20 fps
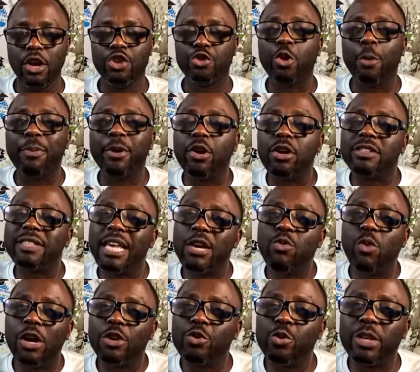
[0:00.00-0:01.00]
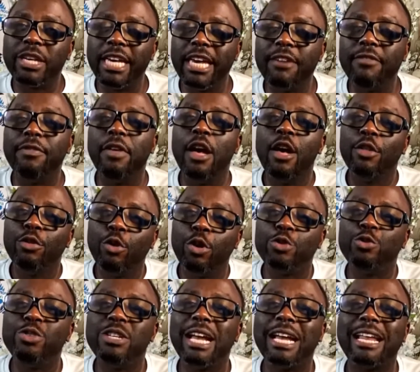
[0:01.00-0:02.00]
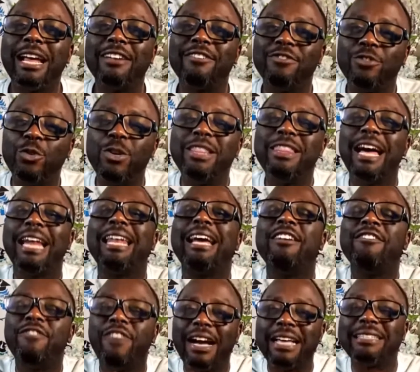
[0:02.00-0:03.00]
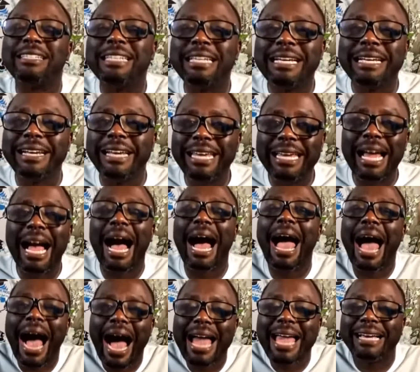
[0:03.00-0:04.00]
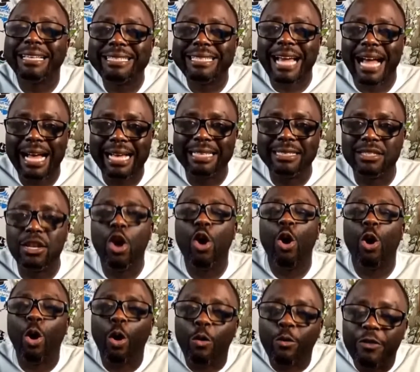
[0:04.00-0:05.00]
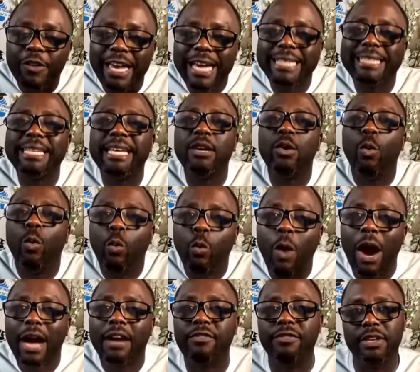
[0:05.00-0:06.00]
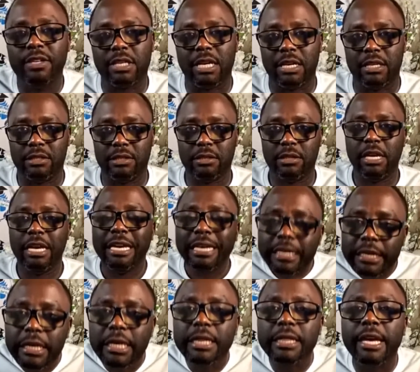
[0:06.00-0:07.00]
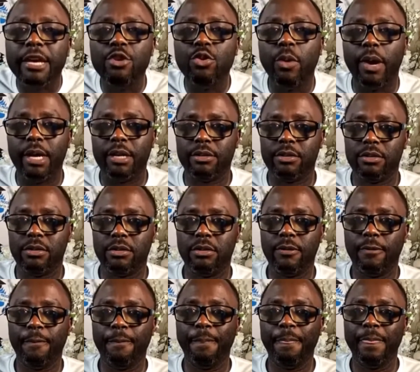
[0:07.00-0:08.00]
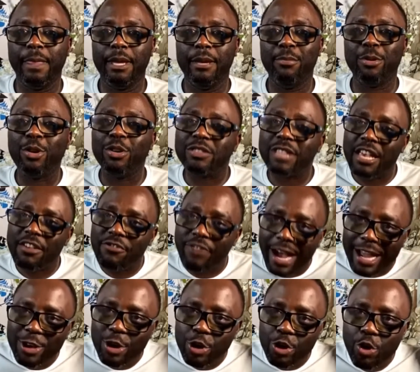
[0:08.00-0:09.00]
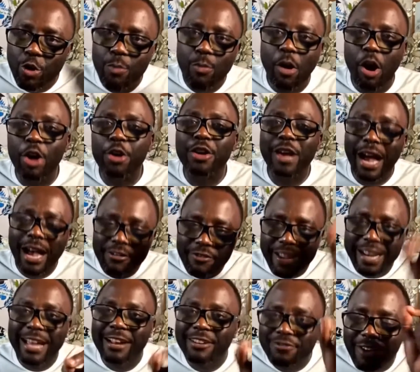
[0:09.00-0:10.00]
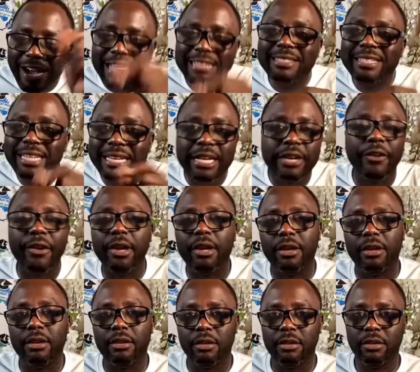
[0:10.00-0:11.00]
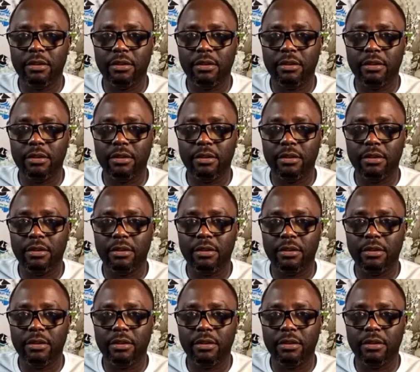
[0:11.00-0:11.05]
So because they want to give those with an advanced degree a higher chance of getting work visas here in the US, because they value you more. You have an advanced degree.